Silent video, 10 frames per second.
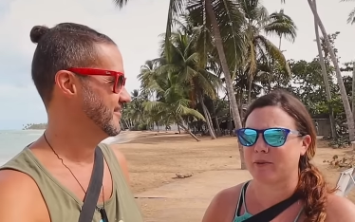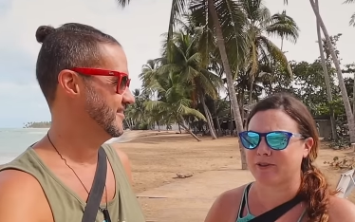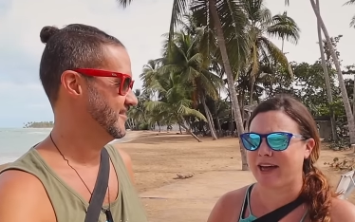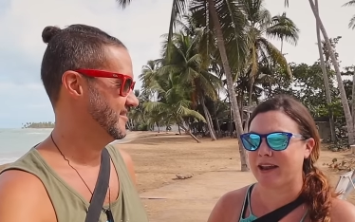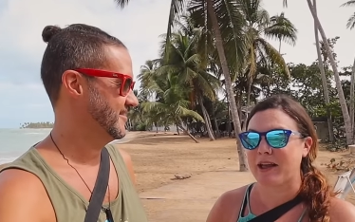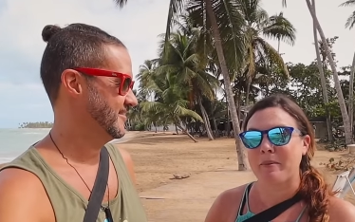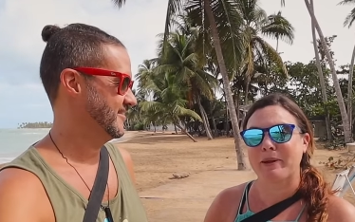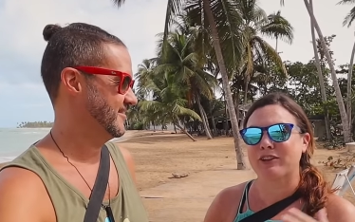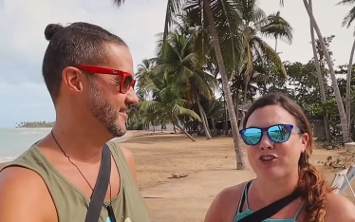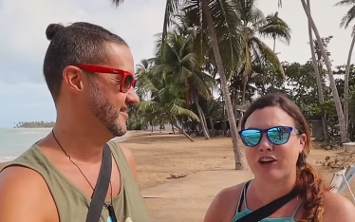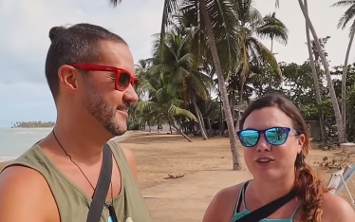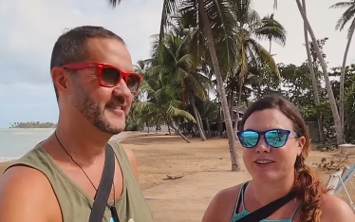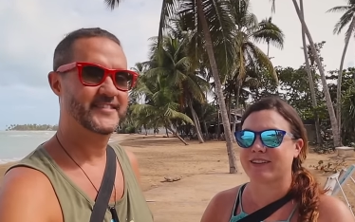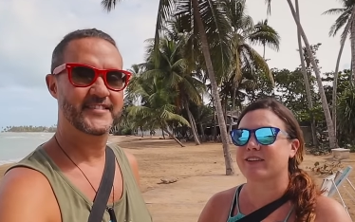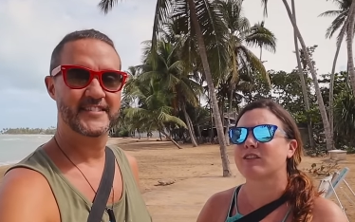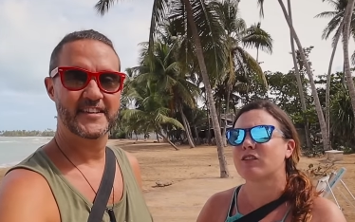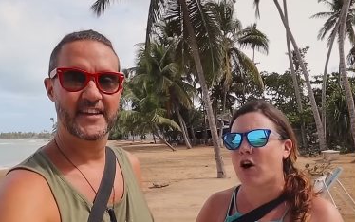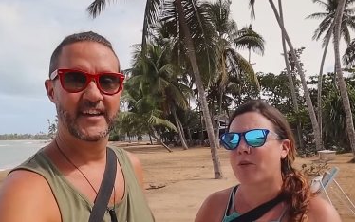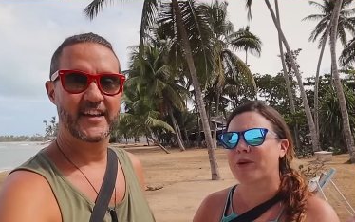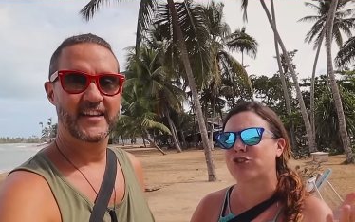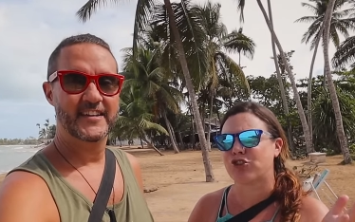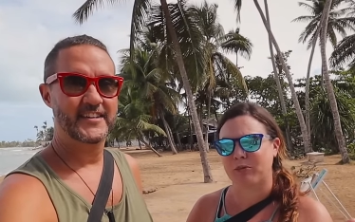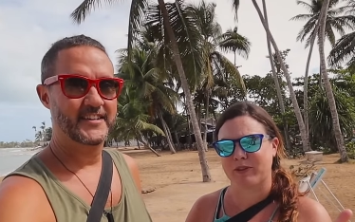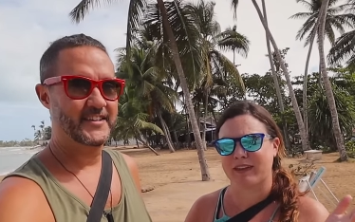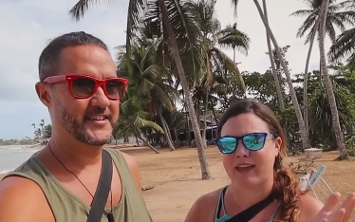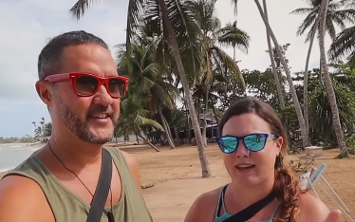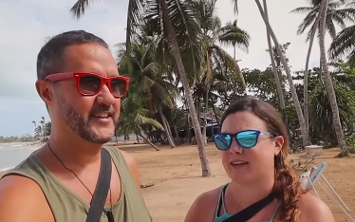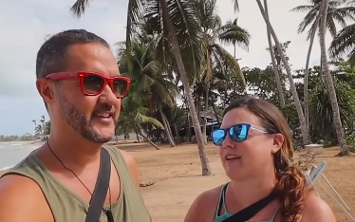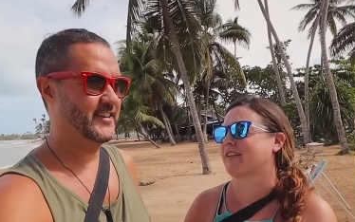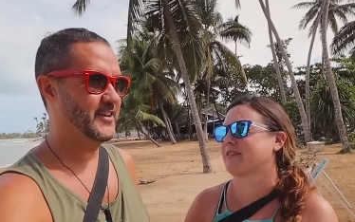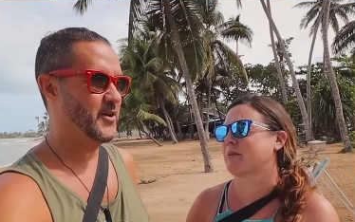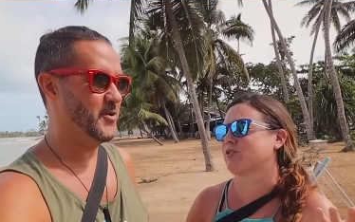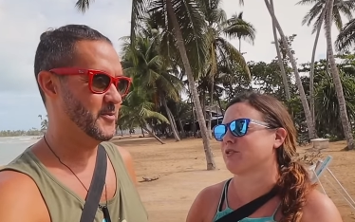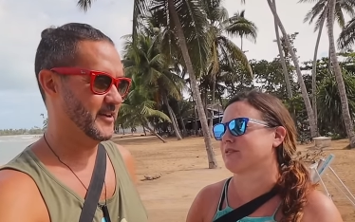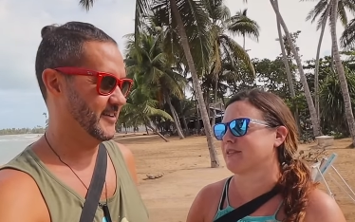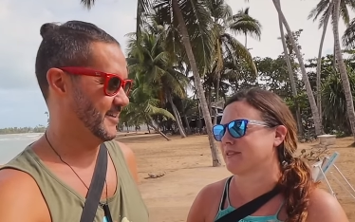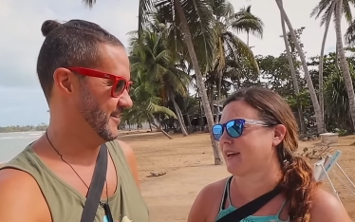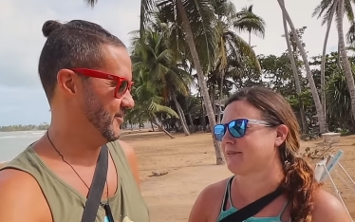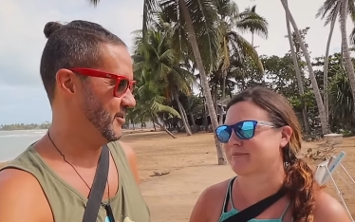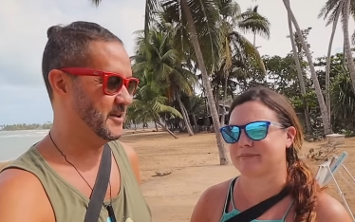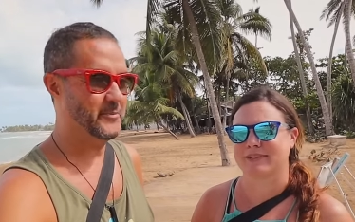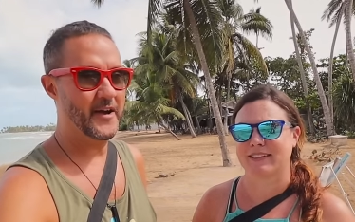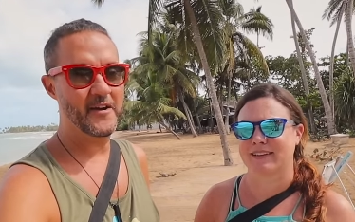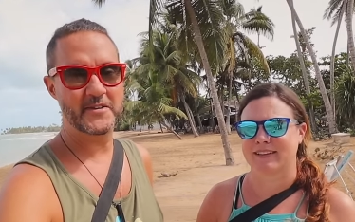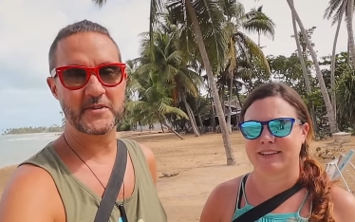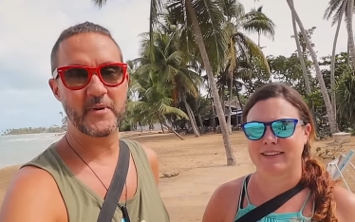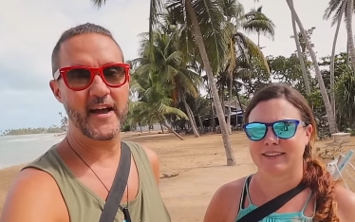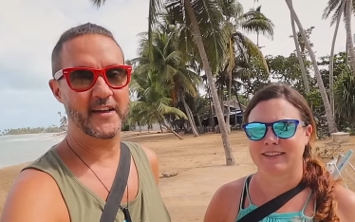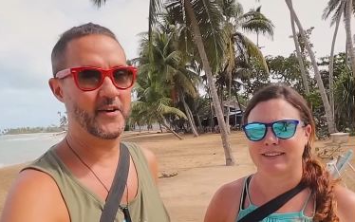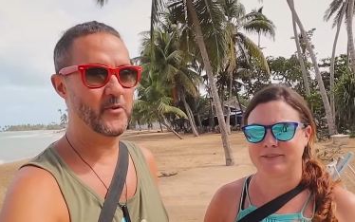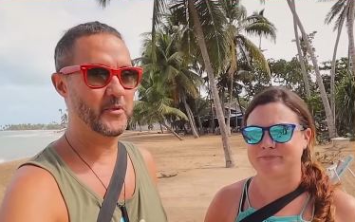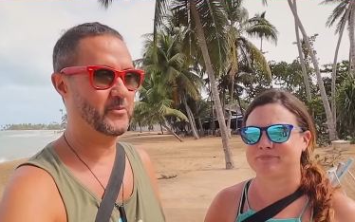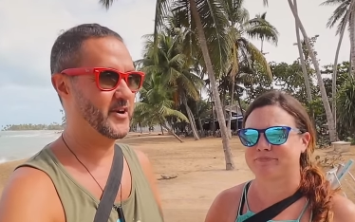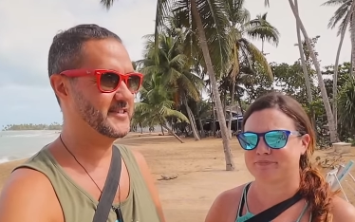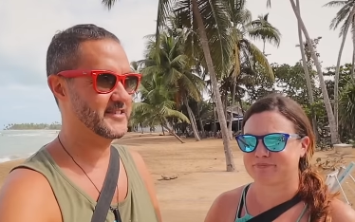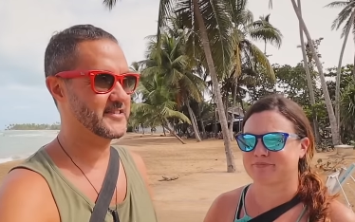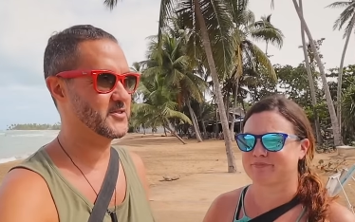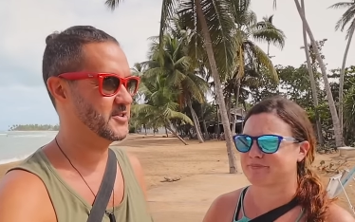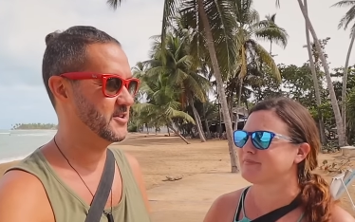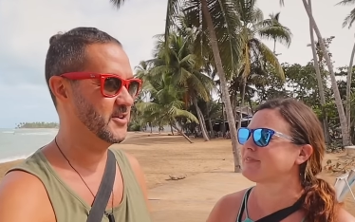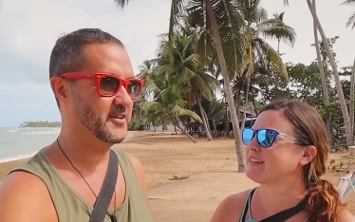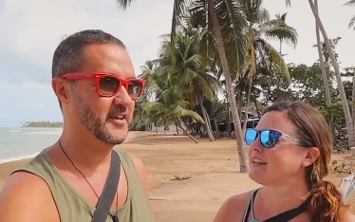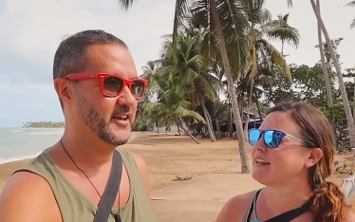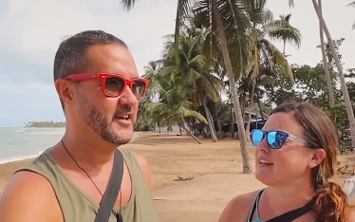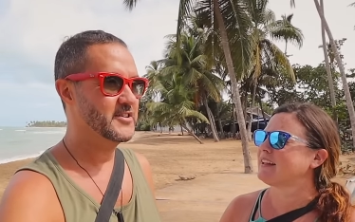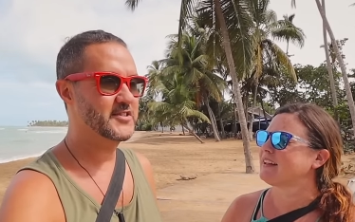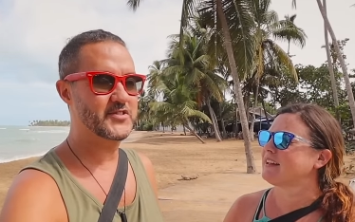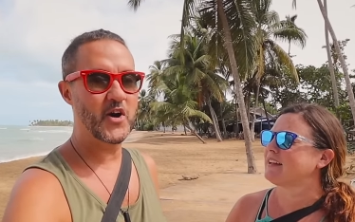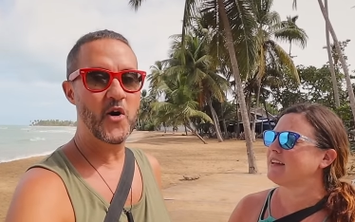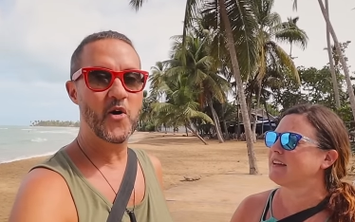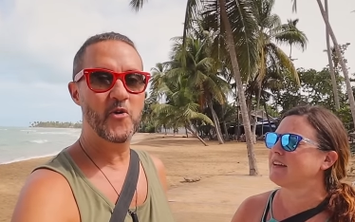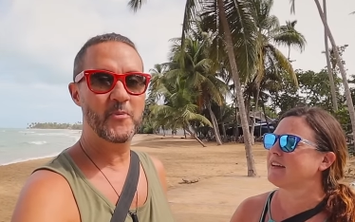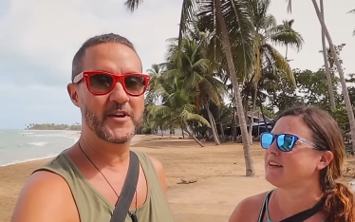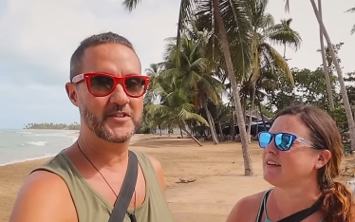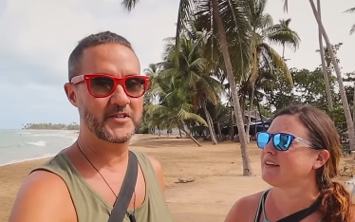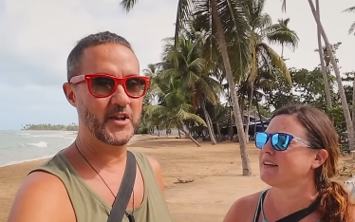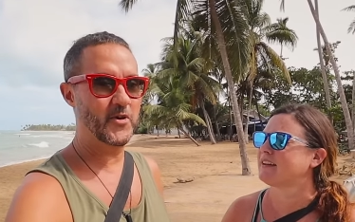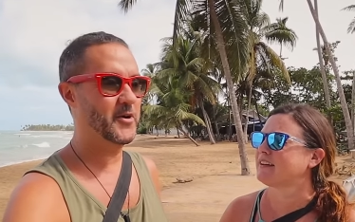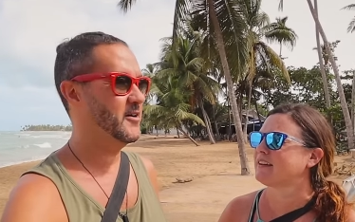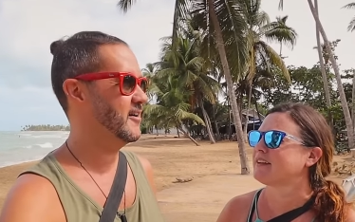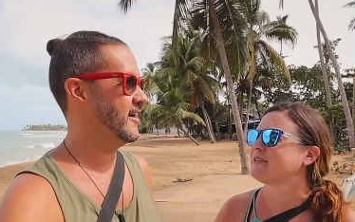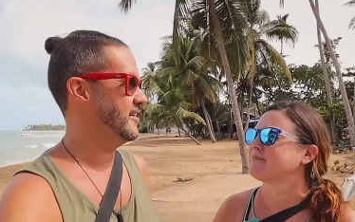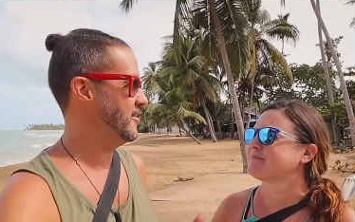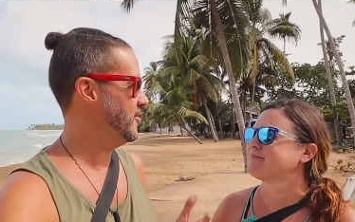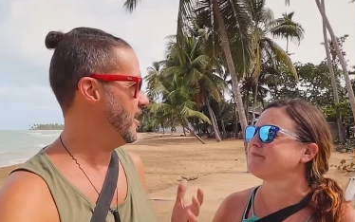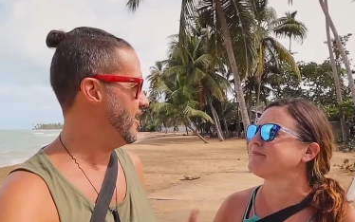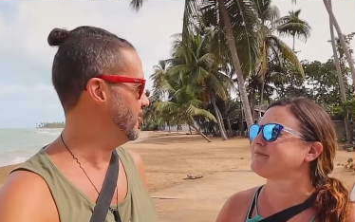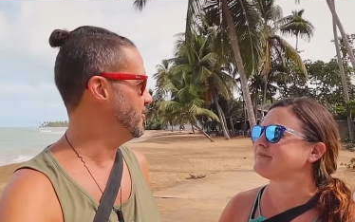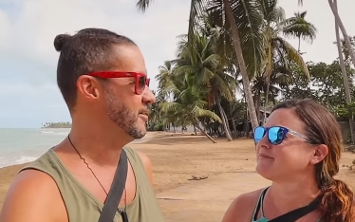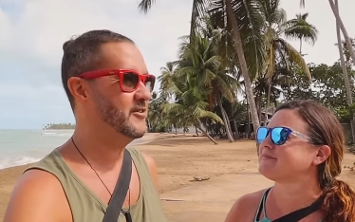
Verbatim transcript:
Speaker 1: about that. But in general, it's still so much cheaper than Canada.
Speaker 2: Oh my God. If we compare it to back home, the prices are still so much lower. I know everyone